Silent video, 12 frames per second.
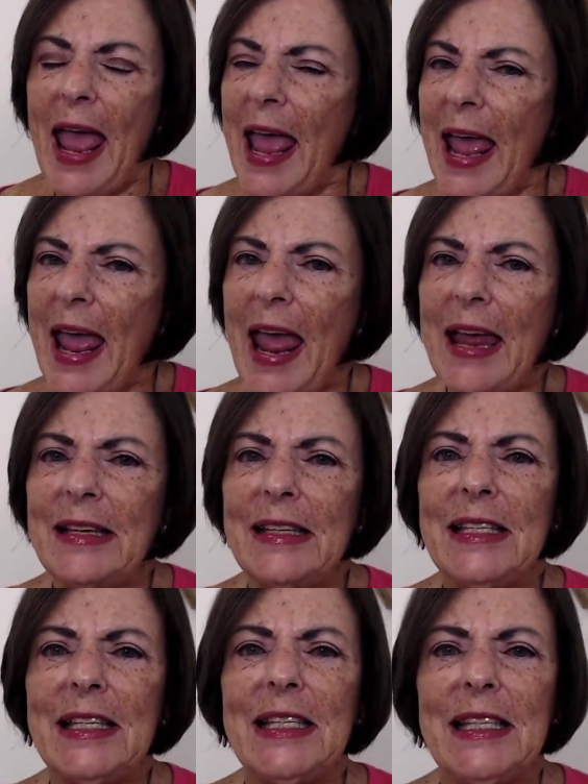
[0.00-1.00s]
and
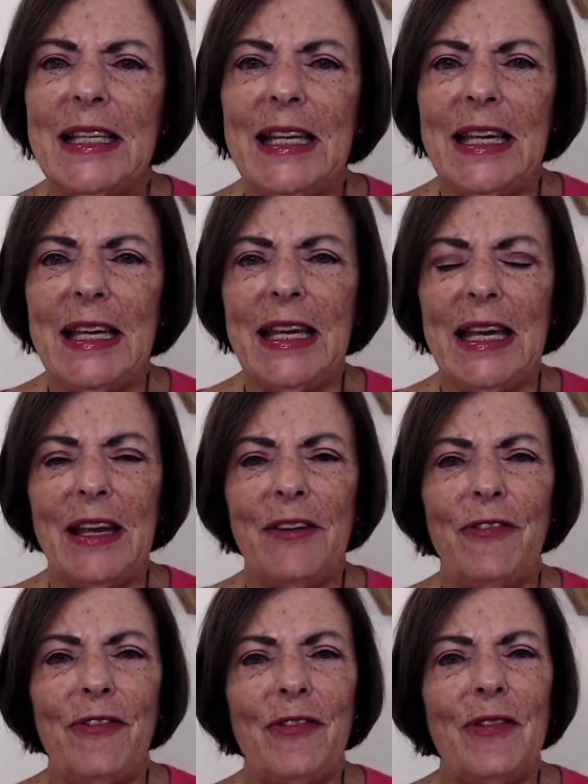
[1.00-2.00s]
see if
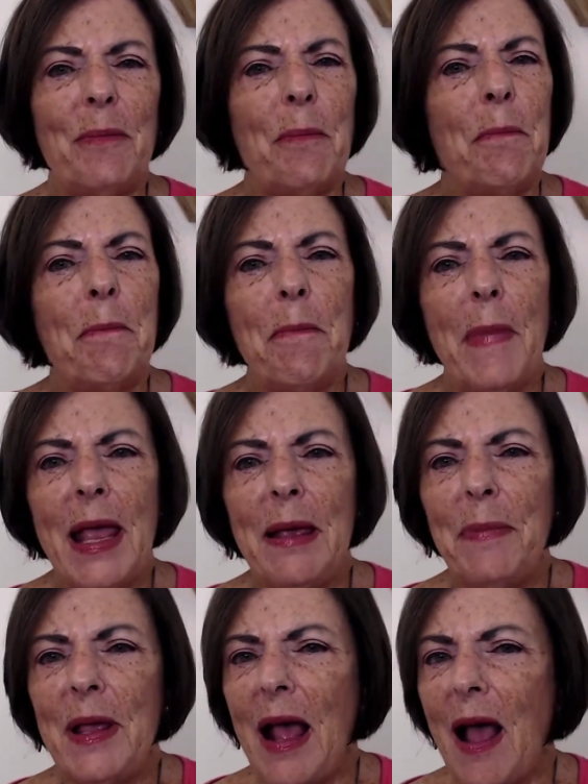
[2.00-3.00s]
maybe
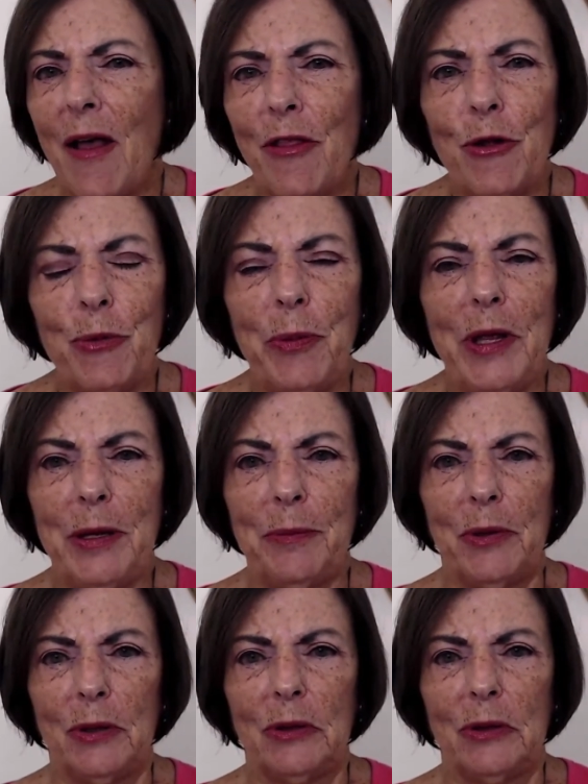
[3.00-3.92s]
other people